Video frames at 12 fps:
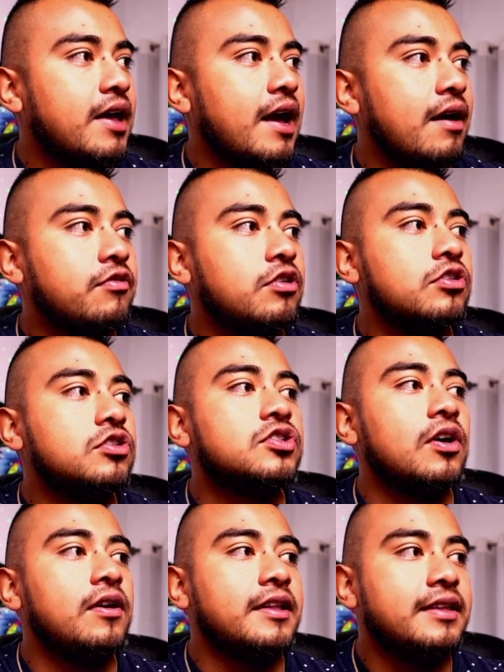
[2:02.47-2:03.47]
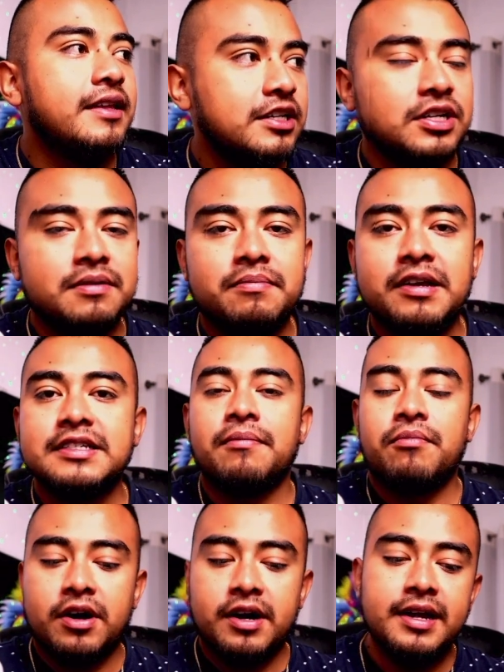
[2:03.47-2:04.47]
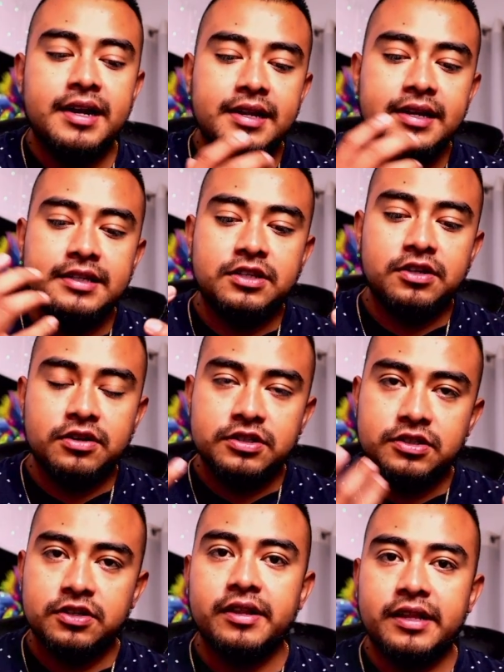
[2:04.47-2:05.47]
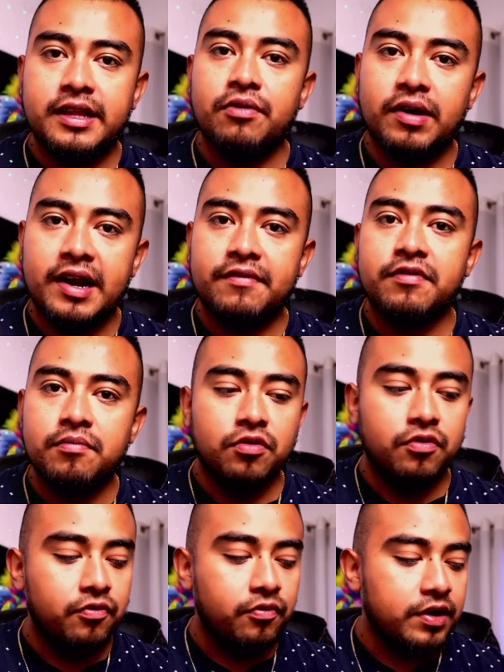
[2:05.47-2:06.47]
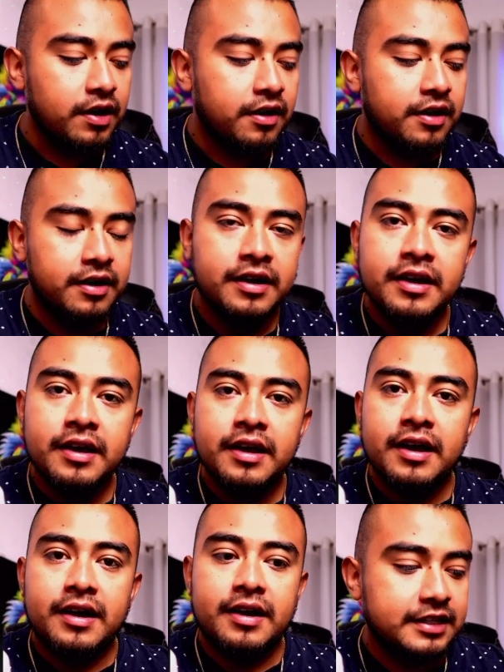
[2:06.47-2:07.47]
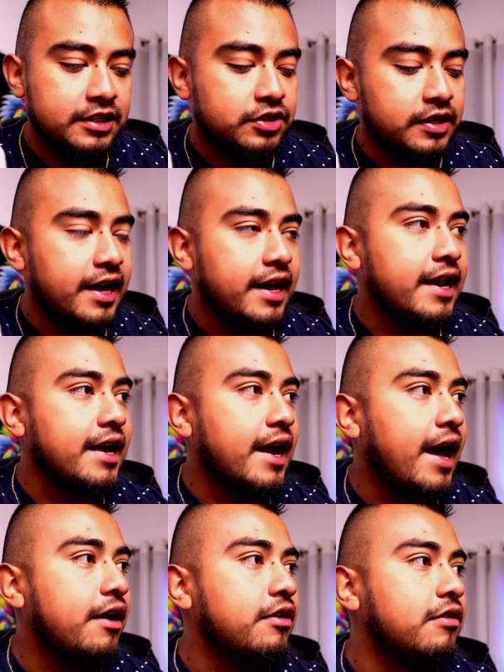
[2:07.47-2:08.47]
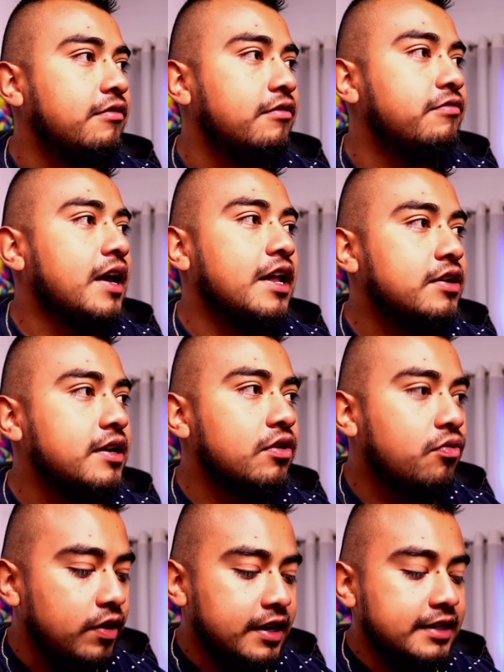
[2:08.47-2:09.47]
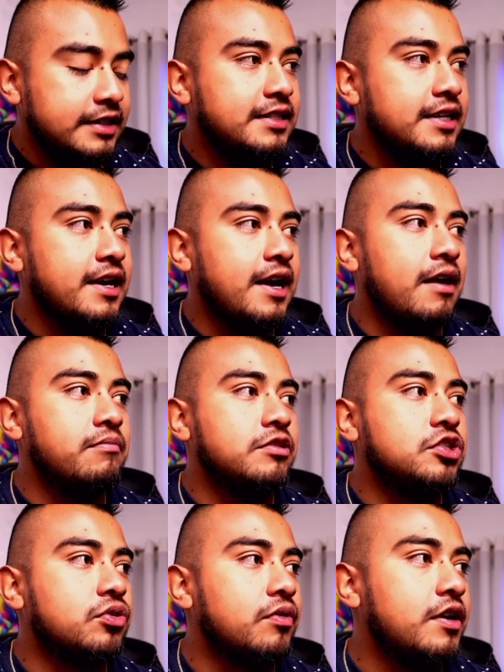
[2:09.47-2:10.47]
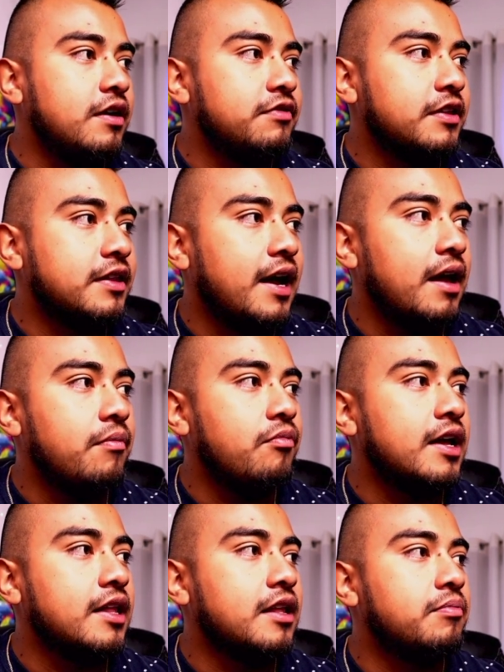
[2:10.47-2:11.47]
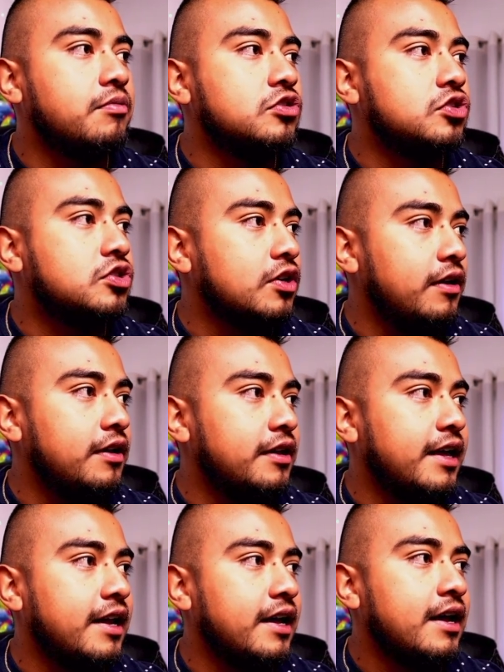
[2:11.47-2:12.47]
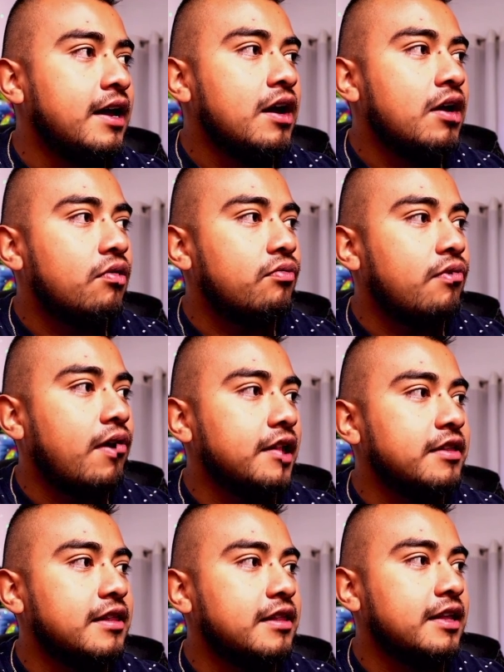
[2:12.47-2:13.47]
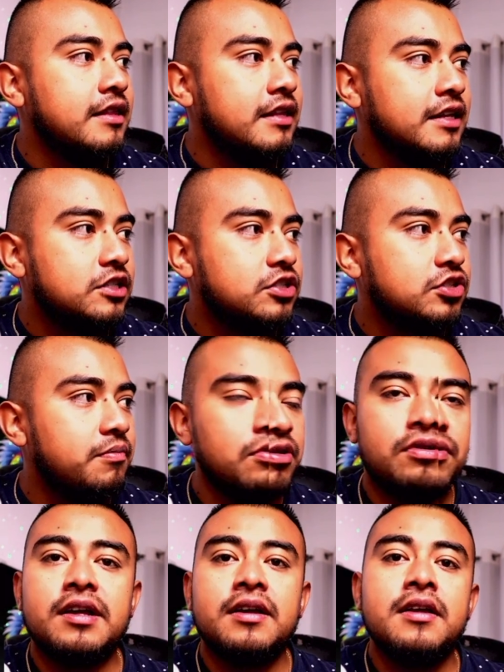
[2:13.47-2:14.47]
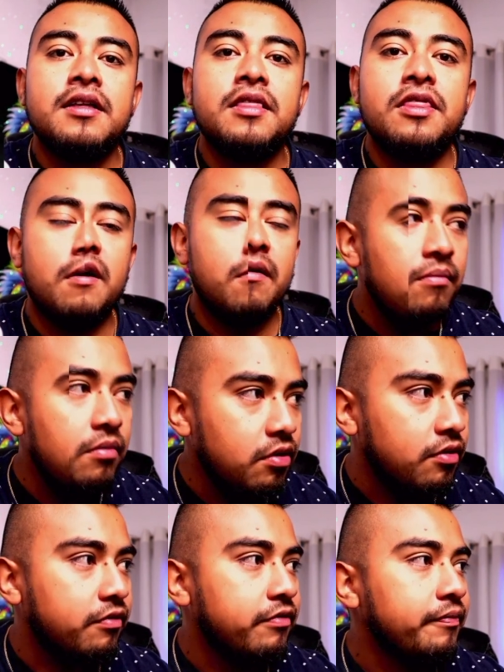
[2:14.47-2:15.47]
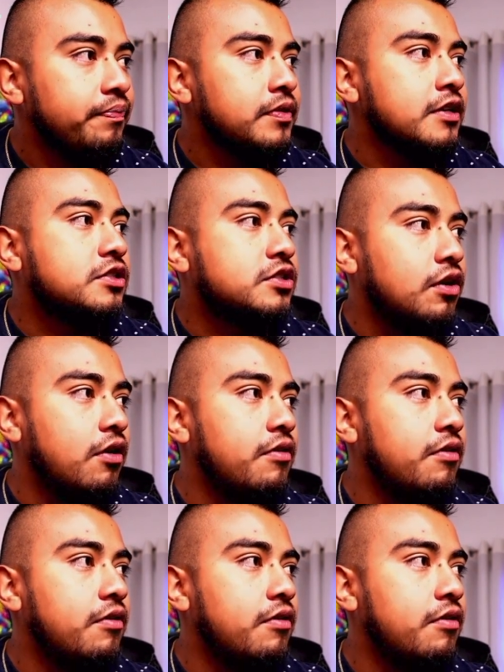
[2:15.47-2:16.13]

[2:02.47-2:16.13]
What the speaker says: consolidation because the market needs to consolidate whatever move we are essentially getting out of. And you can quickly see how majority of the time we end up consolidating rather than distributing the move. So